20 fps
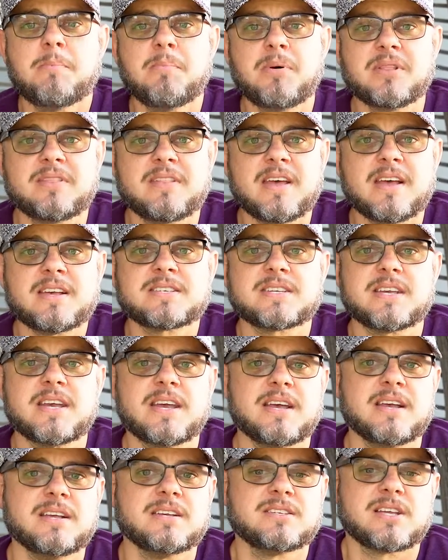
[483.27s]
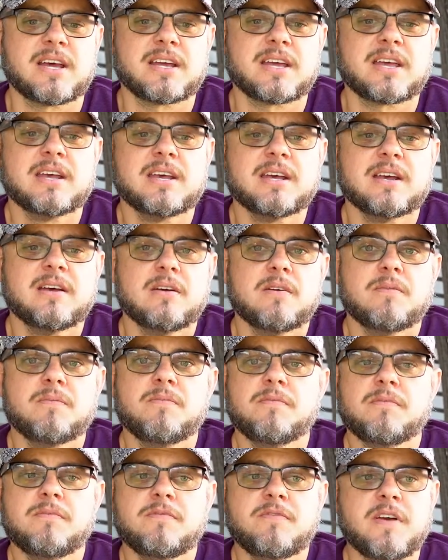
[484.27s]
But this is like
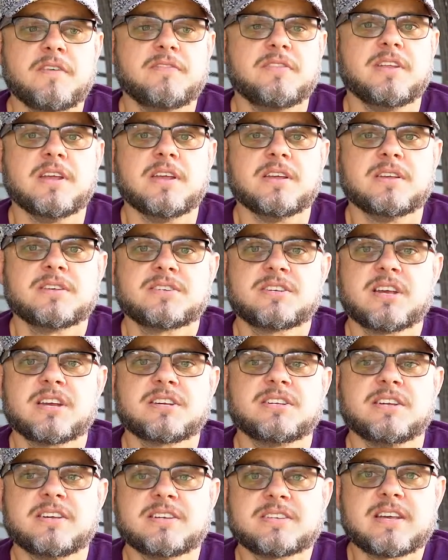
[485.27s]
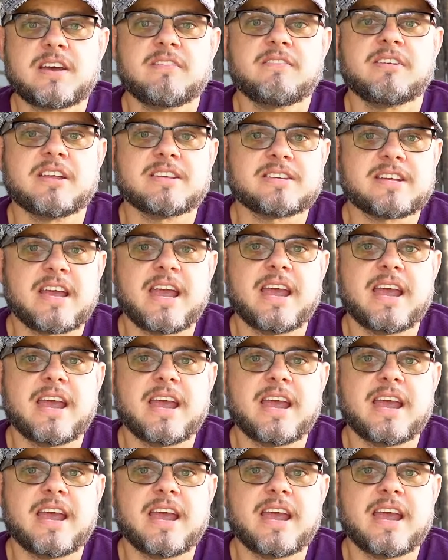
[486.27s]
50s, 60s, 70s,